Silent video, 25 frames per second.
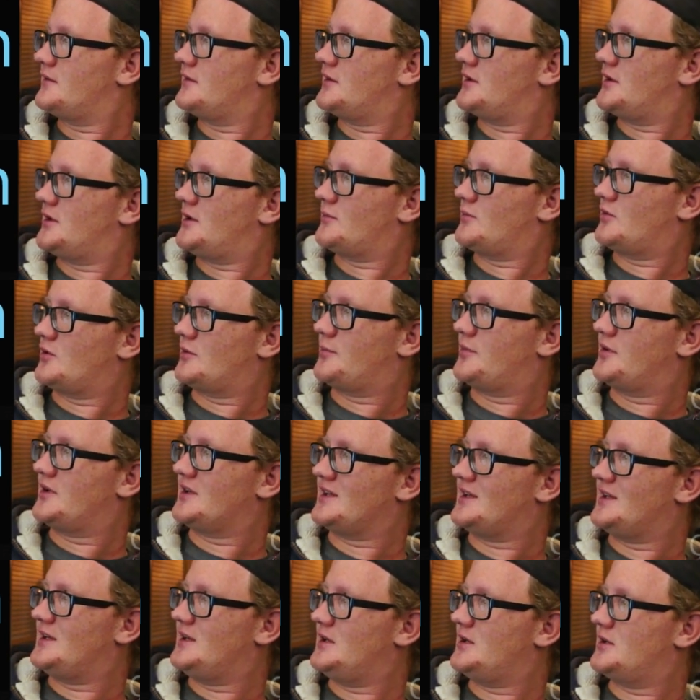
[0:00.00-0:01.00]
I'm going to put
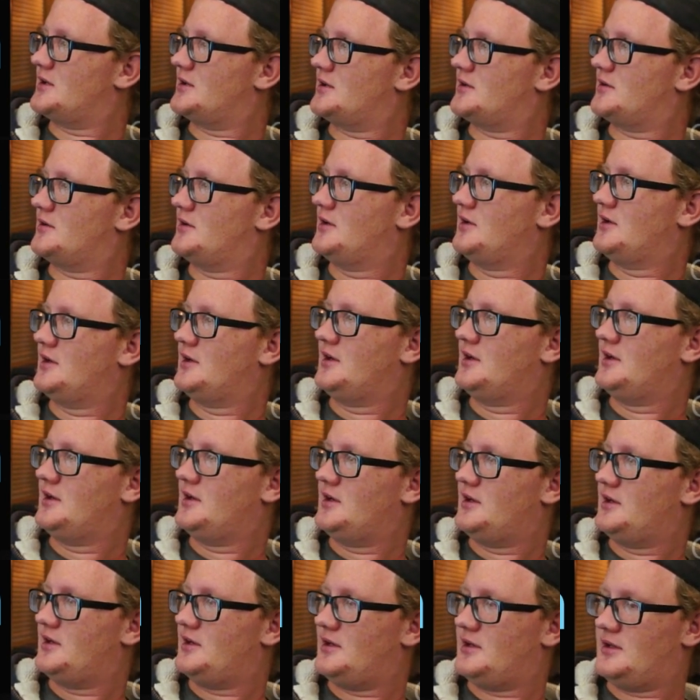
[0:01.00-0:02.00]
it here,
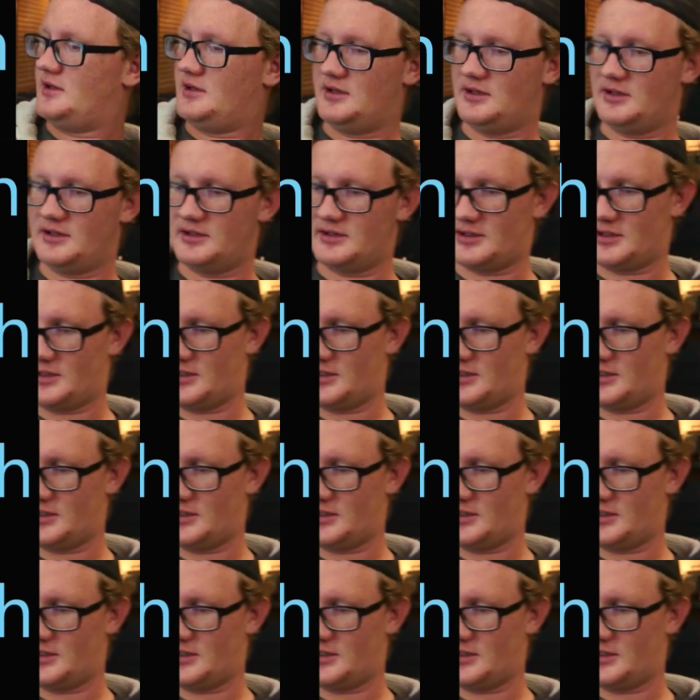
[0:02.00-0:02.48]
and